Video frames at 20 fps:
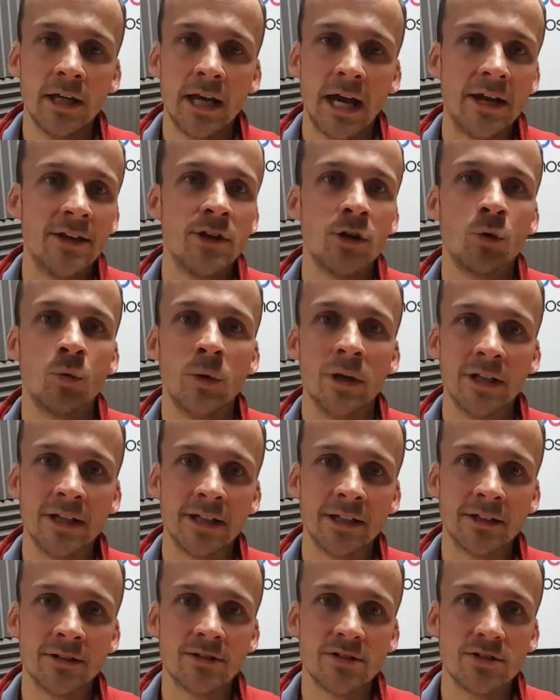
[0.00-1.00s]
and they're
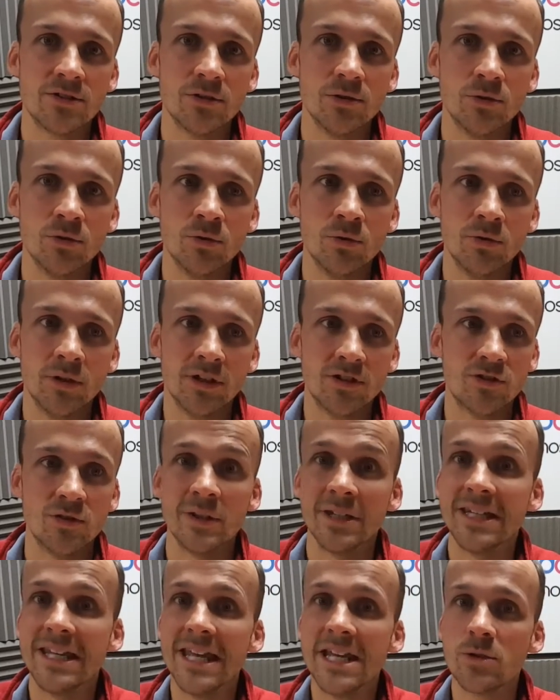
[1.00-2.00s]
willing to
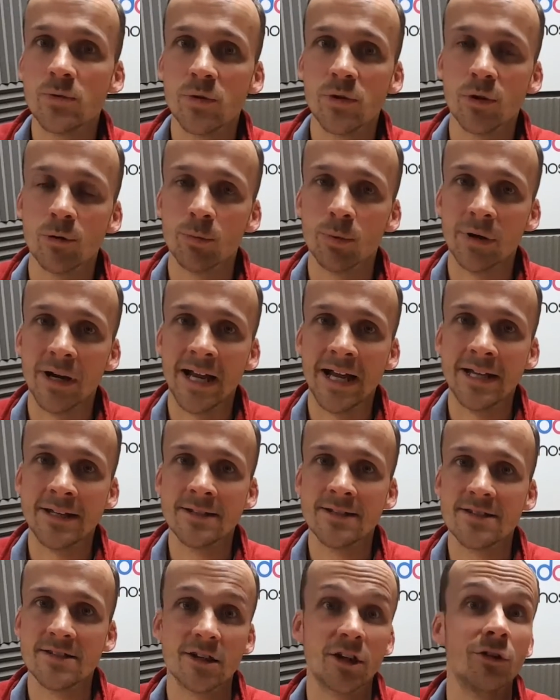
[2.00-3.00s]
engage with your
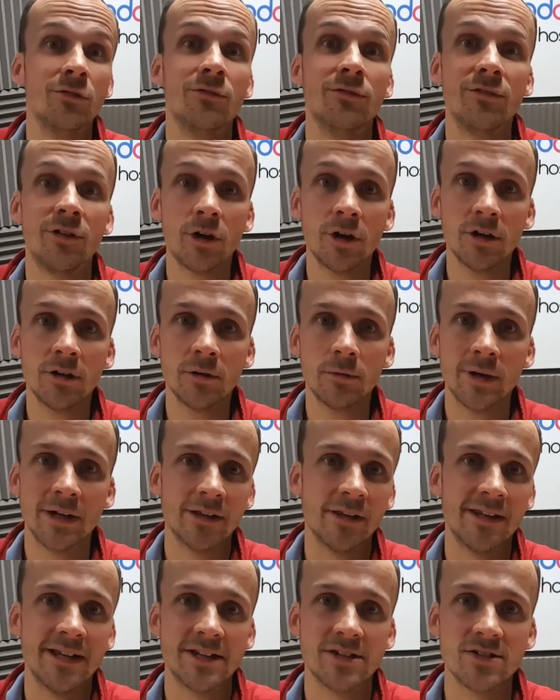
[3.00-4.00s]
brand, to convert,
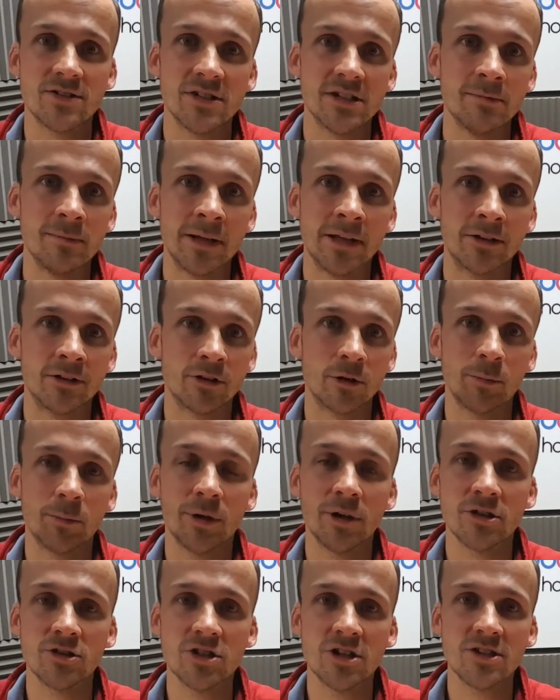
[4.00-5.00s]
whether that's to email or a
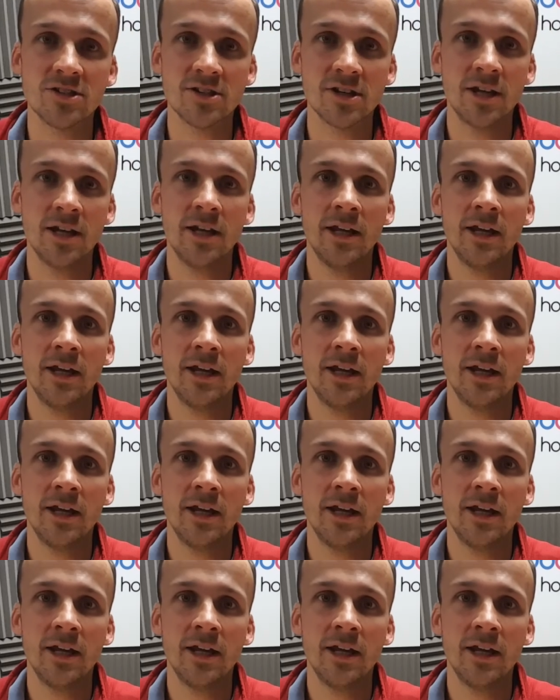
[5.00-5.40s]
purchase,